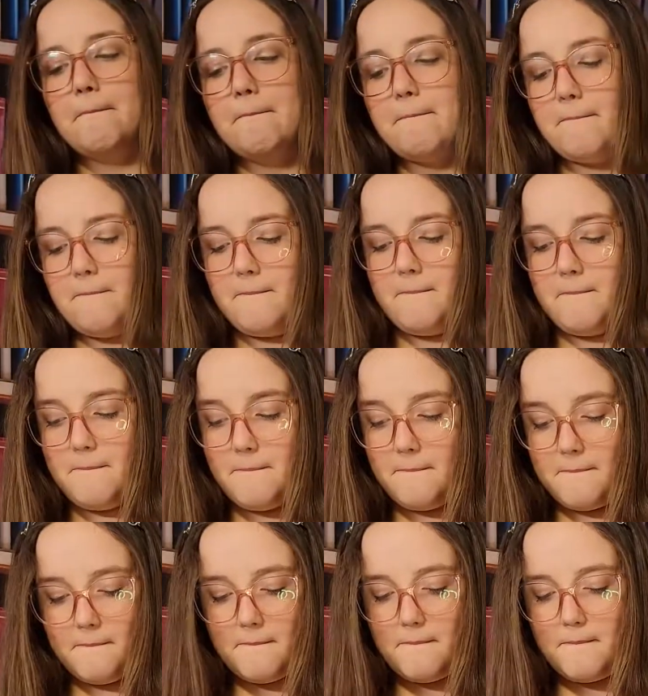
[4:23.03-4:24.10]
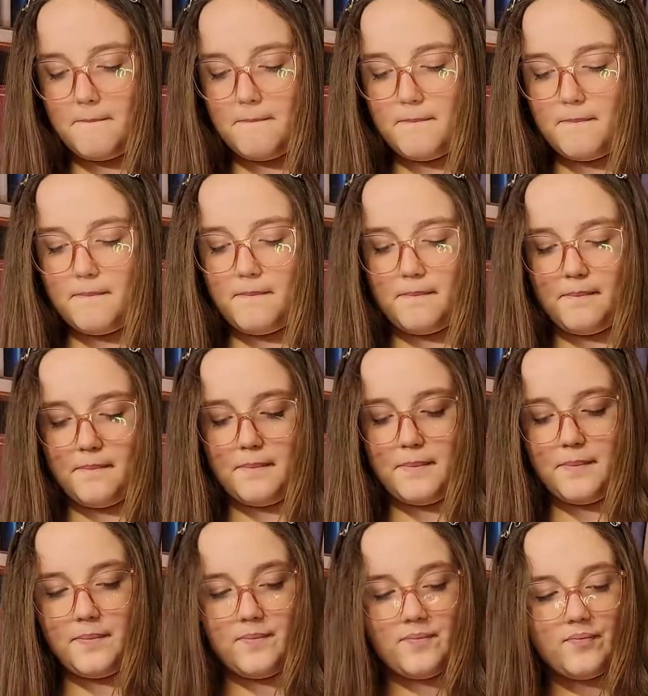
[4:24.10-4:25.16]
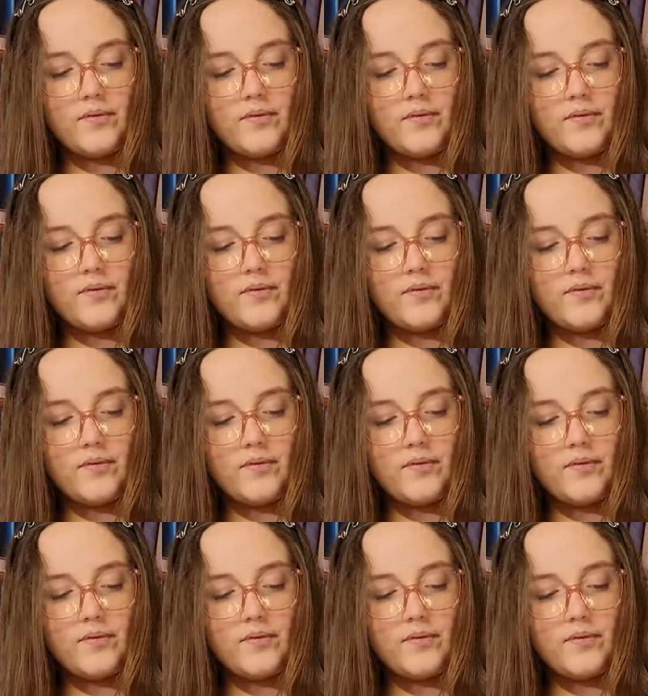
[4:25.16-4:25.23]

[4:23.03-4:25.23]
(silence)